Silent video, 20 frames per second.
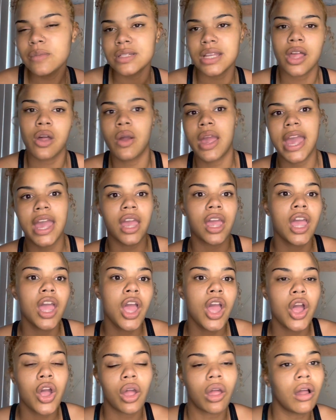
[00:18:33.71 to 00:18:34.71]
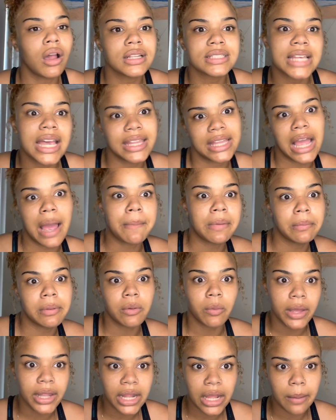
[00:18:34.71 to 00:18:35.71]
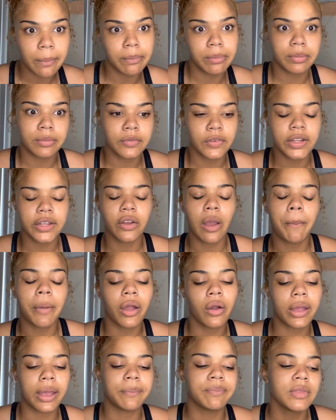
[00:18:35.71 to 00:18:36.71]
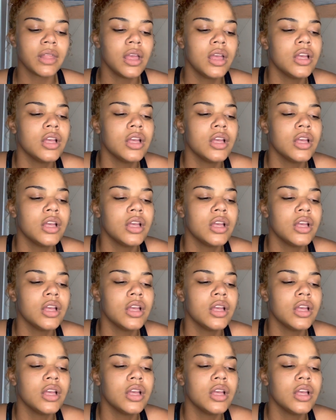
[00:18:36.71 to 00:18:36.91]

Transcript: She's like, okay, go outside. Like, I'm gonna be waiting up for you. I'm like, okay.